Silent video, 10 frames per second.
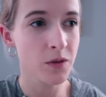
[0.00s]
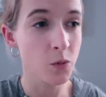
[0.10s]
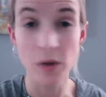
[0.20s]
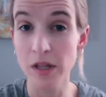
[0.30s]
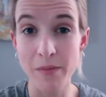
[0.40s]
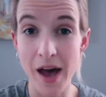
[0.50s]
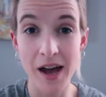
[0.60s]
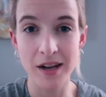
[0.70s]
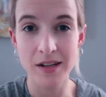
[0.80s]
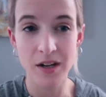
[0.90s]
really
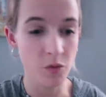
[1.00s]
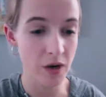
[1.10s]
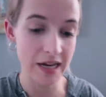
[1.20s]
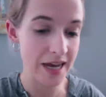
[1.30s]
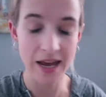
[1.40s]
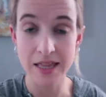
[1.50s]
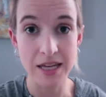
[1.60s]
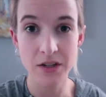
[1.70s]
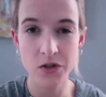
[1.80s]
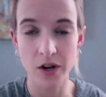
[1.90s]
bad and when I can't
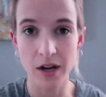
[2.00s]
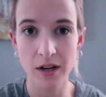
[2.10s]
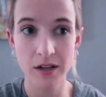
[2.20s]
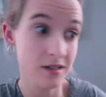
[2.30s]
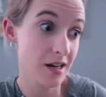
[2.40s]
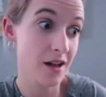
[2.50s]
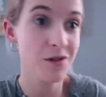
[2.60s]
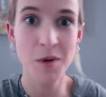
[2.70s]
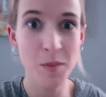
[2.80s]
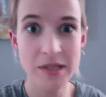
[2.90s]
think straight because then
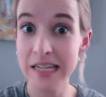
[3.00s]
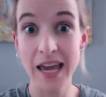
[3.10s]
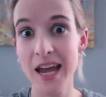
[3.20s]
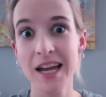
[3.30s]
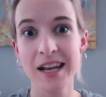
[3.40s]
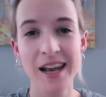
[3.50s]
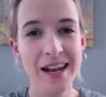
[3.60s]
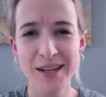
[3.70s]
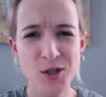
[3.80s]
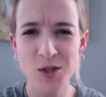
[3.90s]
other moments I can
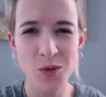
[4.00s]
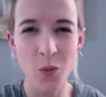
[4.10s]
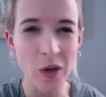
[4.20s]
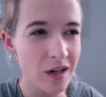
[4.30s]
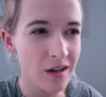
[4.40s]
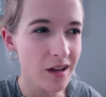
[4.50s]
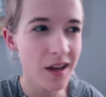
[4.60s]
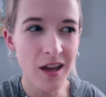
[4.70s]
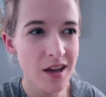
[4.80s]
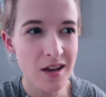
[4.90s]
and it's just a weird
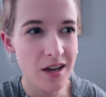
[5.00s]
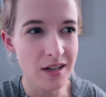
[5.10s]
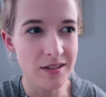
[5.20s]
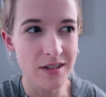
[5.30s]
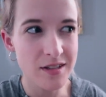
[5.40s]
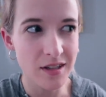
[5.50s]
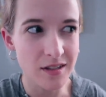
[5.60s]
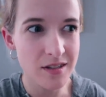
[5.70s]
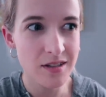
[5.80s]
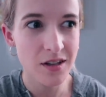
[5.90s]

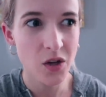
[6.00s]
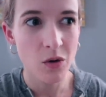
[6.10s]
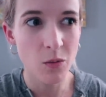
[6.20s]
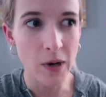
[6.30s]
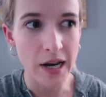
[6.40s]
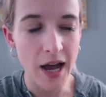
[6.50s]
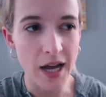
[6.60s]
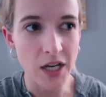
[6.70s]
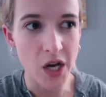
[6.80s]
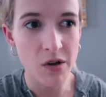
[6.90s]
existence when
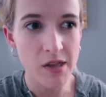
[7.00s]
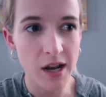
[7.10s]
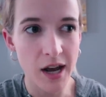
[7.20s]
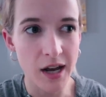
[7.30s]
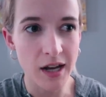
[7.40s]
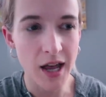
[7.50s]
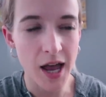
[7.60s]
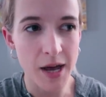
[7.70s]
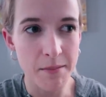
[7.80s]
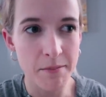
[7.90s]
I know that I
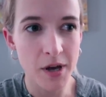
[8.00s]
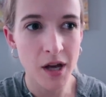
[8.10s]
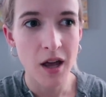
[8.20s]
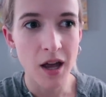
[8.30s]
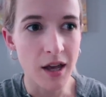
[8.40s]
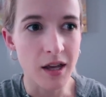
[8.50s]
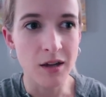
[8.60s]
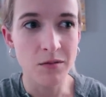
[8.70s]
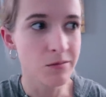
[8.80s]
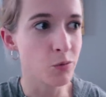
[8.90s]
am
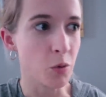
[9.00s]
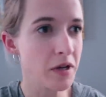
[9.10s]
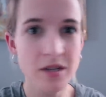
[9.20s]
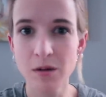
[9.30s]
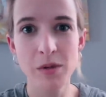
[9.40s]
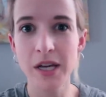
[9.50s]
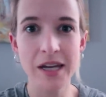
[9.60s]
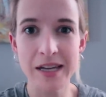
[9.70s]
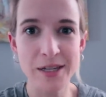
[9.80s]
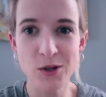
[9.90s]
a
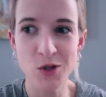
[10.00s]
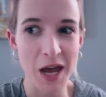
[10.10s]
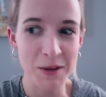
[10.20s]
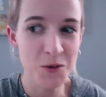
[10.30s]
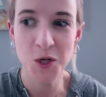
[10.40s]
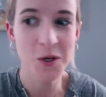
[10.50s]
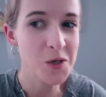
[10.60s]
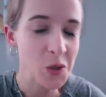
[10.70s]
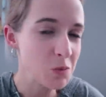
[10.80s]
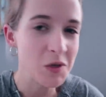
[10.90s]
reasonably intelligent
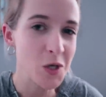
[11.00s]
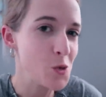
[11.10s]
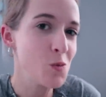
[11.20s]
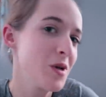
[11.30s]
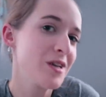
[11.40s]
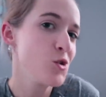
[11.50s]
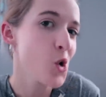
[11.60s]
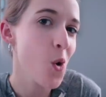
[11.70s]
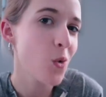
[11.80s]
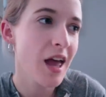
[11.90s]
human
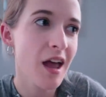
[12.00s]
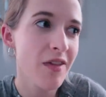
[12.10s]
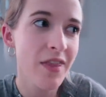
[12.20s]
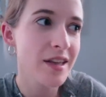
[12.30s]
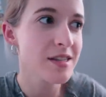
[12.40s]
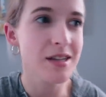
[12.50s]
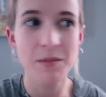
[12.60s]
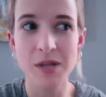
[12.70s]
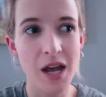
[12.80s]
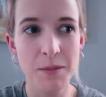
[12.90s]
adult. And then
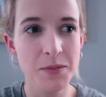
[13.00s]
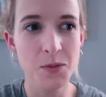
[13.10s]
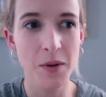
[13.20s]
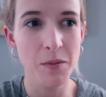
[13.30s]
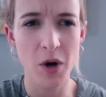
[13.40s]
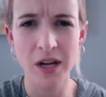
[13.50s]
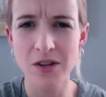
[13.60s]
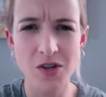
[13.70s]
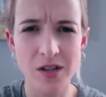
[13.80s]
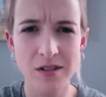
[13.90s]
sometimes my
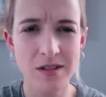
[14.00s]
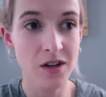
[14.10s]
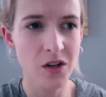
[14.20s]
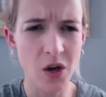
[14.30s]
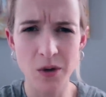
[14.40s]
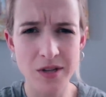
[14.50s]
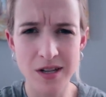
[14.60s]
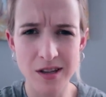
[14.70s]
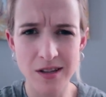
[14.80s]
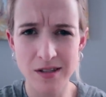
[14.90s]
brain just goes
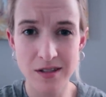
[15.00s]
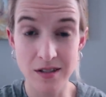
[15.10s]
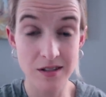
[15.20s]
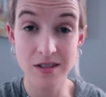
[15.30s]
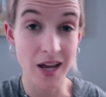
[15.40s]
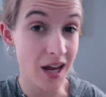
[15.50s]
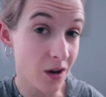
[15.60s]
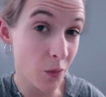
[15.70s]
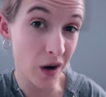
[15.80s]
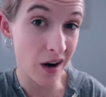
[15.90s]
into this state
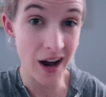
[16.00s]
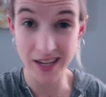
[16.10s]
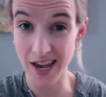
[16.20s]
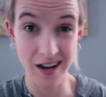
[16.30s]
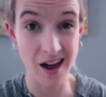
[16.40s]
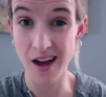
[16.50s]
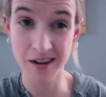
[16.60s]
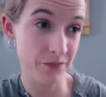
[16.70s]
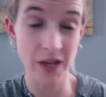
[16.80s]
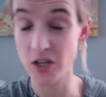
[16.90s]
where I cannot,
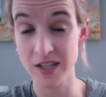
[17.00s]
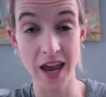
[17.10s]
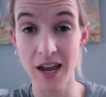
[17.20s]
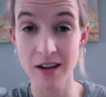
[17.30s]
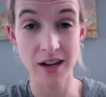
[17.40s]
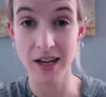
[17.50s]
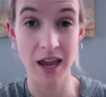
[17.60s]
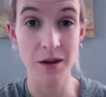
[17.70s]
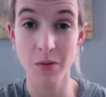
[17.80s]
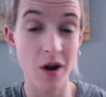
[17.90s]
I just can't, I
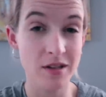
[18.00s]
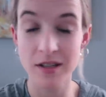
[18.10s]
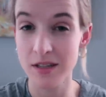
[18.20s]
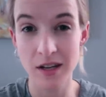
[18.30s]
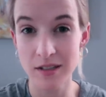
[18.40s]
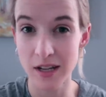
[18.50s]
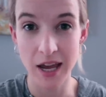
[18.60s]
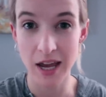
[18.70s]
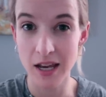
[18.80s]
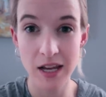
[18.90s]
can't process things, I
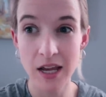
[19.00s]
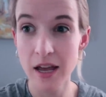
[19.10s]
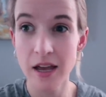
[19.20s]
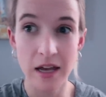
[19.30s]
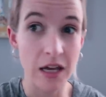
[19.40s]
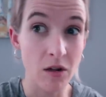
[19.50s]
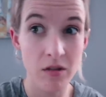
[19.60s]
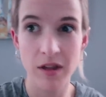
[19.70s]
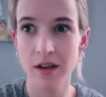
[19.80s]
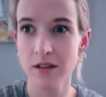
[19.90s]
can't hear
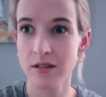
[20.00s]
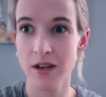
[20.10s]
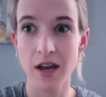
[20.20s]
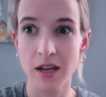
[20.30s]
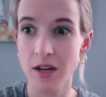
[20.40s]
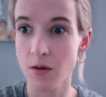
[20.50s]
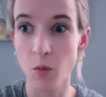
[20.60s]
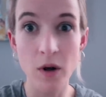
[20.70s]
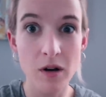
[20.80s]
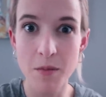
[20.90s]
things, I hear
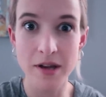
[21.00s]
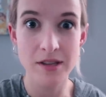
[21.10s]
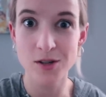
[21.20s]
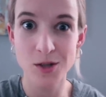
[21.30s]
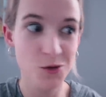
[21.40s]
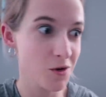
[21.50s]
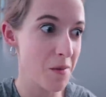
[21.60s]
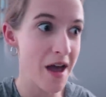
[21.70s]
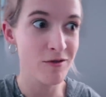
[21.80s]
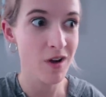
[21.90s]
weird messages
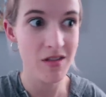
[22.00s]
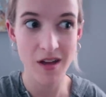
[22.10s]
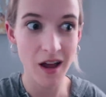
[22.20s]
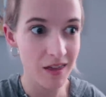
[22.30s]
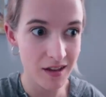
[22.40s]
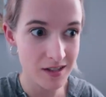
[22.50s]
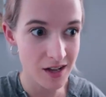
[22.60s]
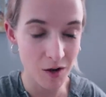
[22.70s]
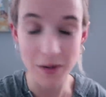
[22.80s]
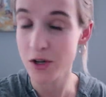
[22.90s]
from everything that
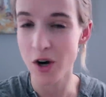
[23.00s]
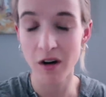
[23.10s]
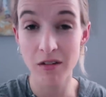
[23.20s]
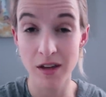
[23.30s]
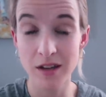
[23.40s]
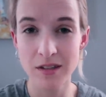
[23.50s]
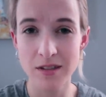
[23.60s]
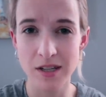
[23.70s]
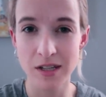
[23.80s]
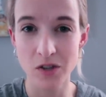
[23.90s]
tell me dark
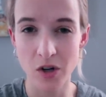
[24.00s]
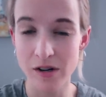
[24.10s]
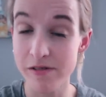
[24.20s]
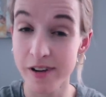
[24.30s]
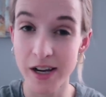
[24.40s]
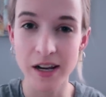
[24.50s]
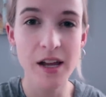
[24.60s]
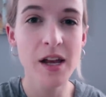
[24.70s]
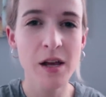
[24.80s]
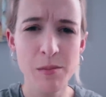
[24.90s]
things and it's hard to fight,
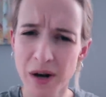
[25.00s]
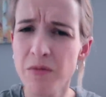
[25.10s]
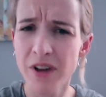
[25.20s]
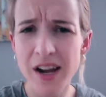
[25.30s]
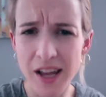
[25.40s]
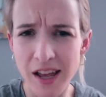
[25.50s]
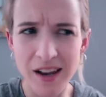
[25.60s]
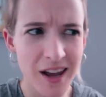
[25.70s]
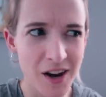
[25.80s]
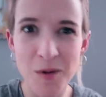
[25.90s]
but I'm fighting it
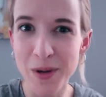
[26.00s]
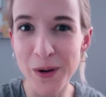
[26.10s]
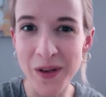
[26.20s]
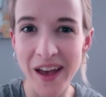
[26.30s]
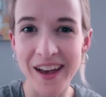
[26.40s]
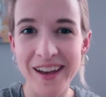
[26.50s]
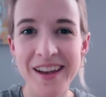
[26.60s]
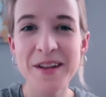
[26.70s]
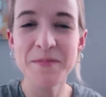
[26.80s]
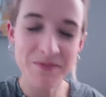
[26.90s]
and I'll be okay.
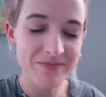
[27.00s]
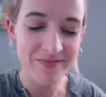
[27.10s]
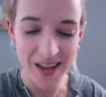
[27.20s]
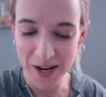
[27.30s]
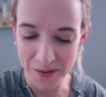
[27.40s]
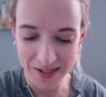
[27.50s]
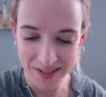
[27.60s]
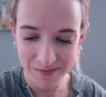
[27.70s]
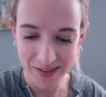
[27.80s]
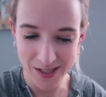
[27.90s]

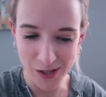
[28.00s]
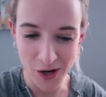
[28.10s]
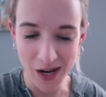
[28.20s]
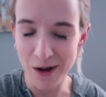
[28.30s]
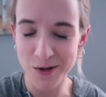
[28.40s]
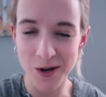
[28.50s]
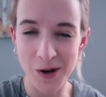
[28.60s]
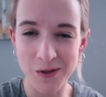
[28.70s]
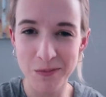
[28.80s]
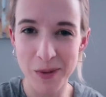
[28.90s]
Anyways, that's a long
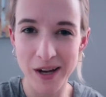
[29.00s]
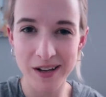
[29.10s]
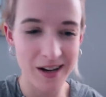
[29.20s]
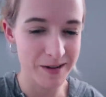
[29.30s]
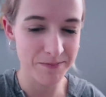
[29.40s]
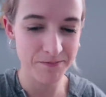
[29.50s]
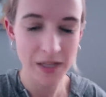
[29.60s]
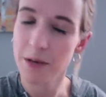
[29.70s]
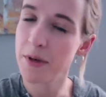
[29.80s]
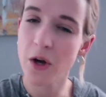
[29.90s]
outro, but um,
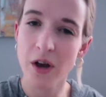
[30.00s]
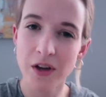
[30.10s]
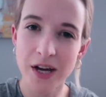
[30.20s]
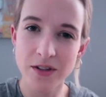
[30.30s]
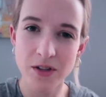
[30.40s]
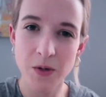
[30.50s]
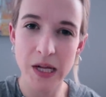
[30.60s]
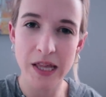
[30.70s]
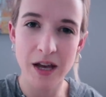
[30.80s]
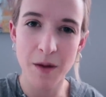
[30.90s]
let me know how you guys are doing
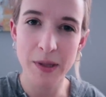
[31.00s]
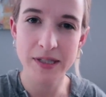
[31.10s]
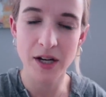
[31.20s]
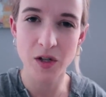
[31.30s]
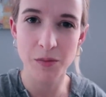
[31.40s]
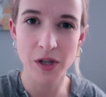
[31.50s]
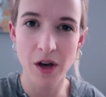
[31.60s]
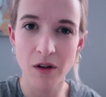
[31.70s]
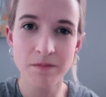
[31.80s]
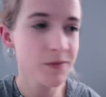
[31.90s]
in the comment section
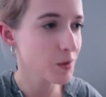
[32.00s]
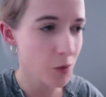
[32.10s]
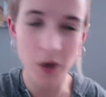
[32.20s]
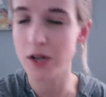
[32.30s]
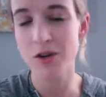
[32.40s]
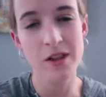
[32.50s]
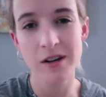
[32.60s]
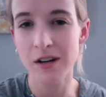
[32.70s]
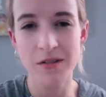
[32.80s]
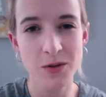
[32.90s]
below. Support each
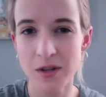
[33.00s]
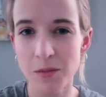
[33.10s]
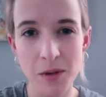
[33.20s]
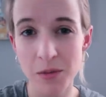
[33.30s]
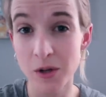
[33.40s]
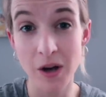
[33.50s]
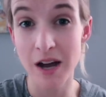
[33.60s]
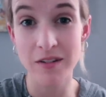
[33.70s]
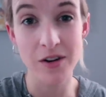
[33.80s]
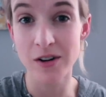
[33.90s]
other if you see people are
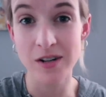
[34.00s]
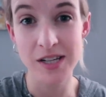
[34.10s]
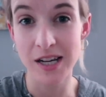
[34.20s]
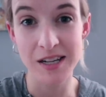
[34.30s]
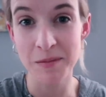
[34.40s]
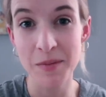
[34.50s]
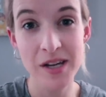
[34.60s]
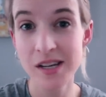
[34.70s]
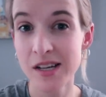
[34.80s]
having a hard time.